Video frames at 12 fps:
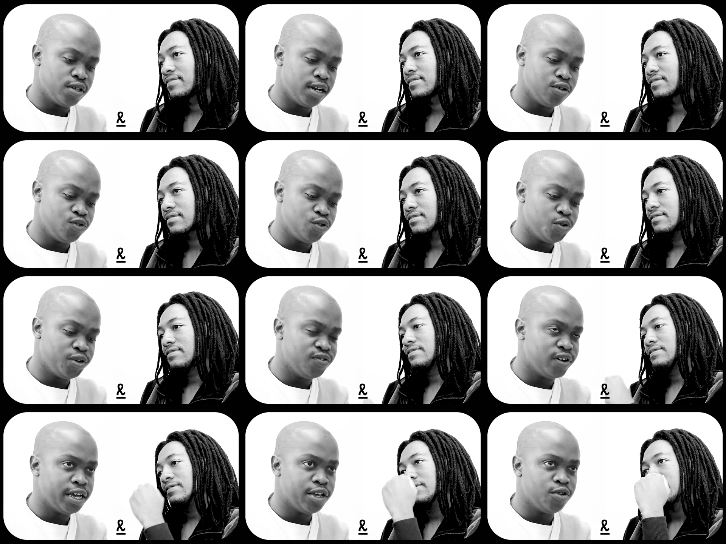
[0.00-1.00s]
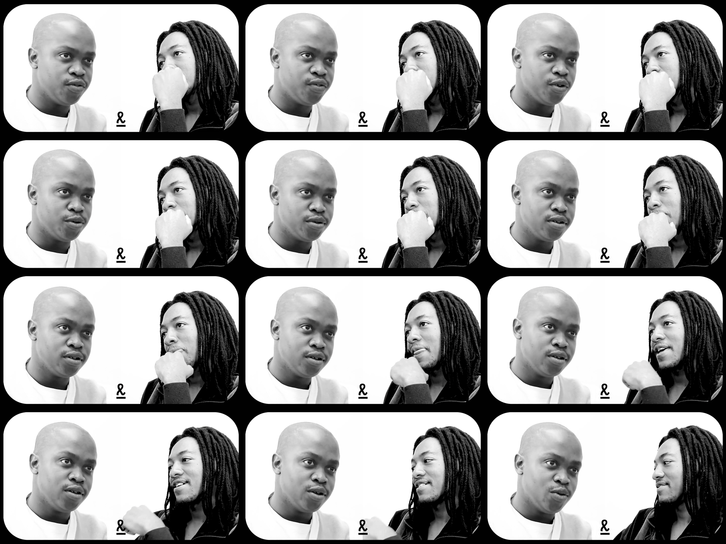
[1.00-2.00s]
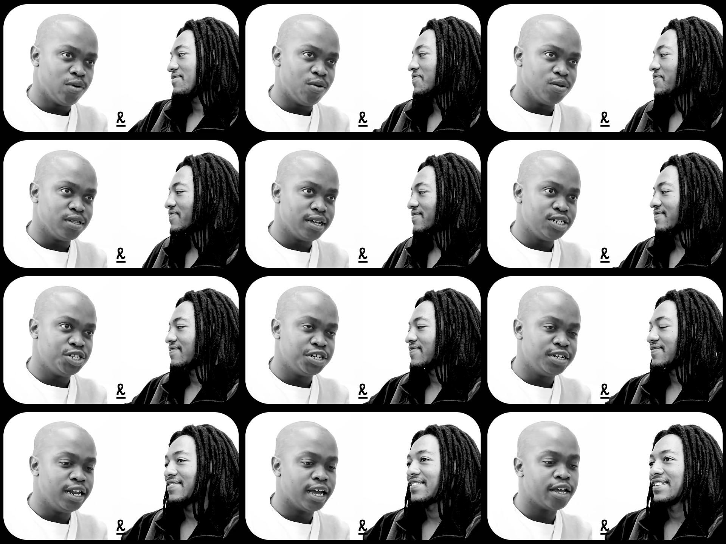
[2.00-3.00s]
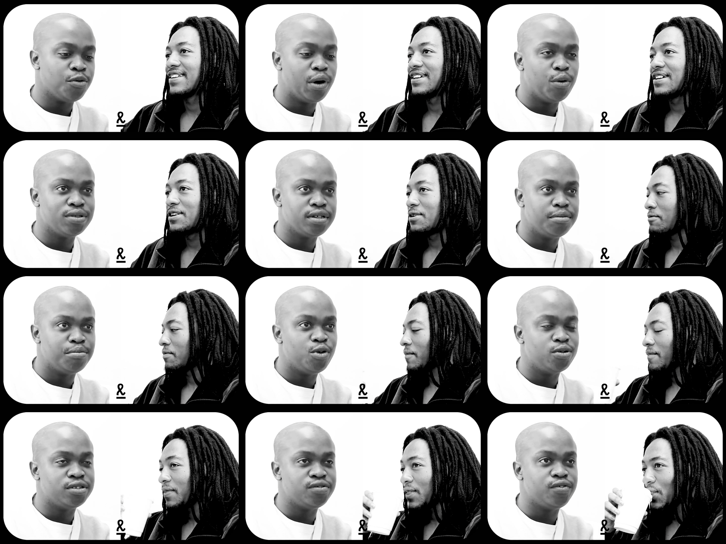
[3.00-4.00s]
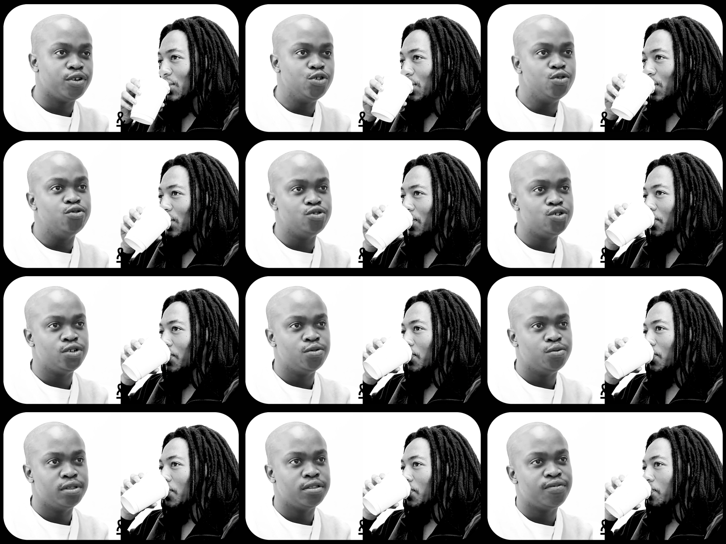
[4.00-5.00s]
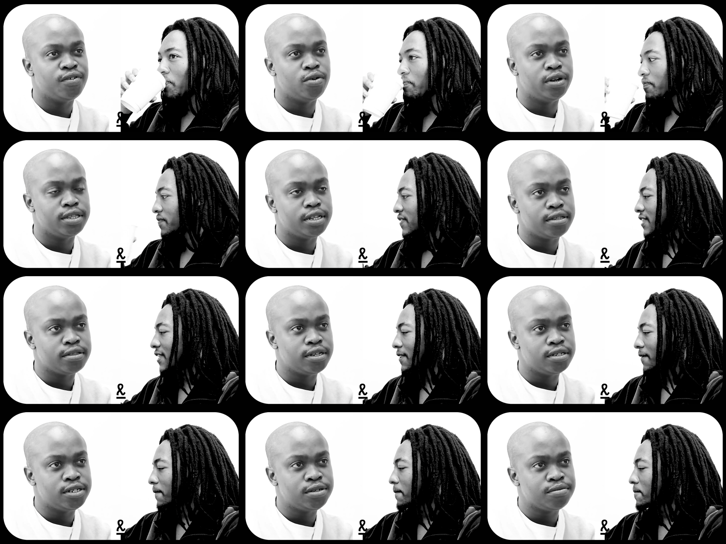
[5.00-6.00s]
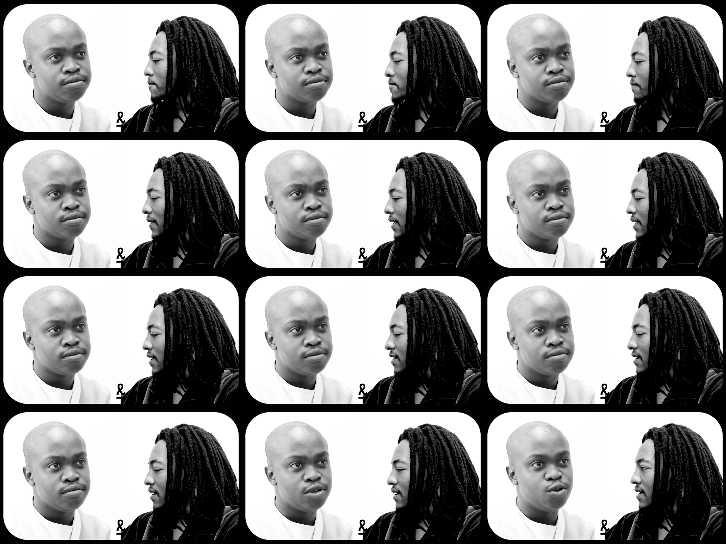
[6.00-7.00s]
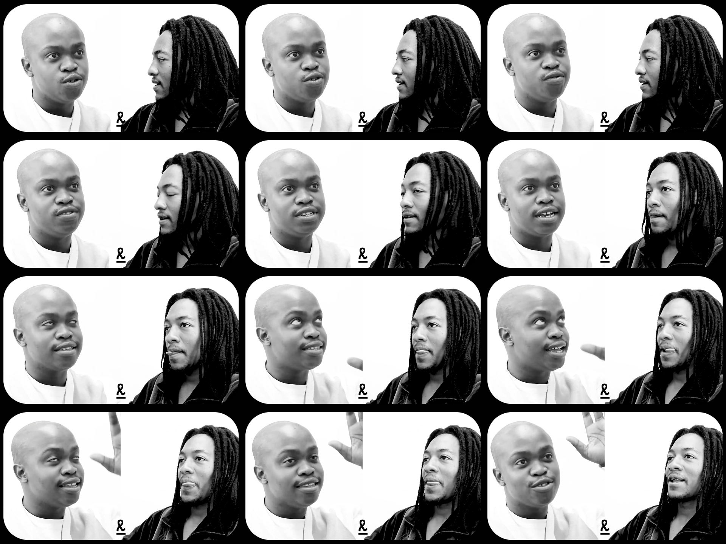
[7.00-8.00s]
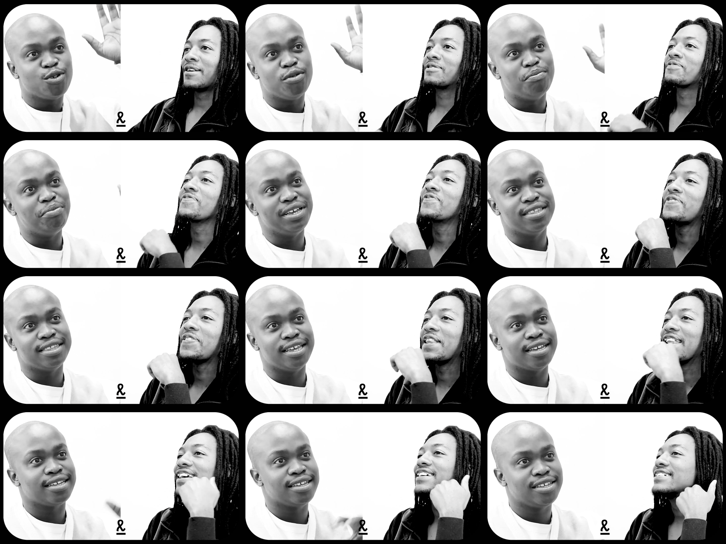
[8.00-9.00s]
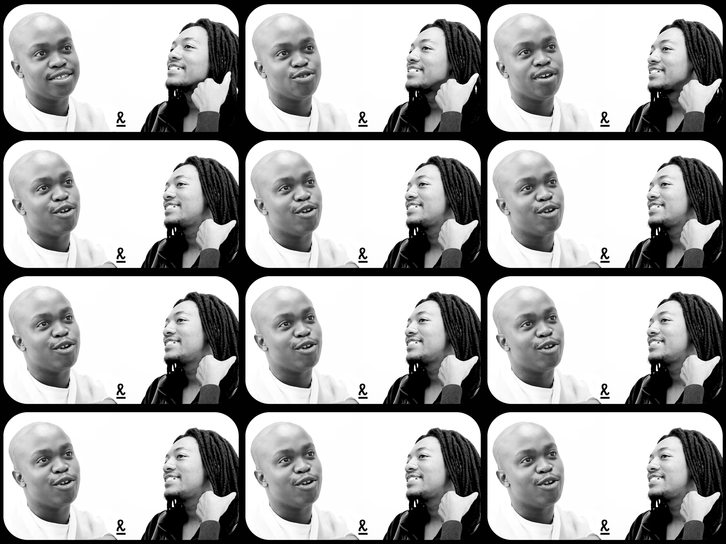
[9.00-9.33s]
Speaker 1: to telling stories via your film. Yeah. What was that journey like, and why was it important for you to shoot a film at that stage? Uh, because uh, you've just done this whole big thing you